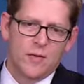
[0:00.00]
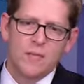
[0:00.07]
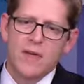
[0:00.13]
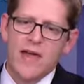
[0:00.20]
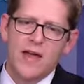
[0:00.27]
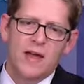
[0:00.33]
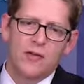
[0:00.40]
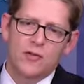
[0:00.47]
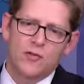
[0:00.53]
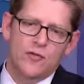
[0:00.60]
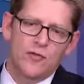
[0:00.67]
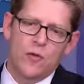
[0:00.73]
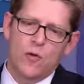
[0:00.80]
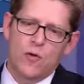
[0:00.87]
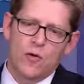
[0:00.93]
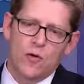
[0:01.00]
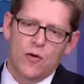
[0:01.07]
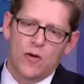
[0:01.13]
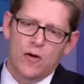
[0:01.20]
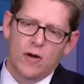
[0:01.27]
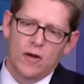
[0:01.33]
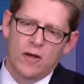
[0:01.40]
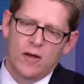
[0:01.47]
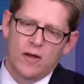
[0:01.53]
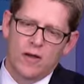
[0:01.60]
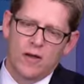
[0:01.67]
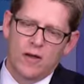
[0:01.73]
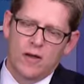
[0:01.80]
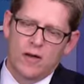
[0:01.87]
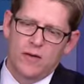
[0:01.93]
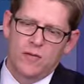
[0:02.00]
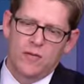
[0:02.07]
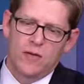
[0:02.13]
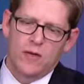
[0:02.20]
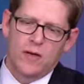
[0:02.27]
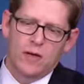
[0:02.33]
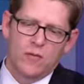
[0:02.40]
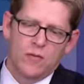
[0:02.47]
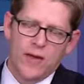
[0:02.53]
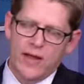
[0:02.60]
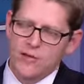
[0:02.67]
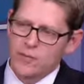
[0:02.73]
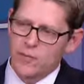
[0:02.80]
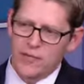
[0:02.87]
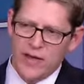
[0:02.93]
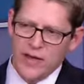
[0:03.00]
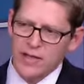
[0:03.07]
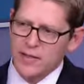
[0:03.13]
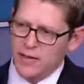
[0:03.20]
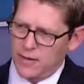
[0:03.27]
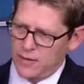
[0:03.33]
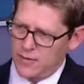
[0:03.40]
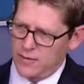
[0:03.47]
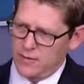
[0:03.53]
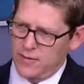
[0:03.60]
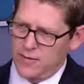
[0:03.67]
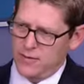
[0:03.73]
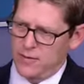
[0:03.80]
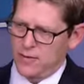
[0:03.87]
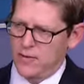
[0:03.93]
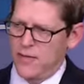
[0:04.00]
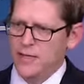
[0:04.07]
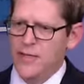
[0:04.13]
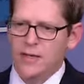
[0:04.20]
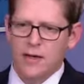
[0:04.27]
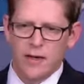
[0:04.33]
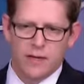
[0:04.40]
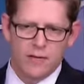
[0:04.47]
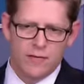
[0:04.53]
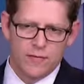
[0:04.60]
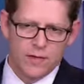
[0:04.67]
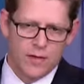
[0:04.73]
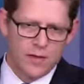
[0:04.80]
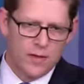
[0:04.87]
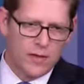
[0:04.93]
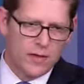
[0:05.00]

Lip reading: demands for ransom of any kind of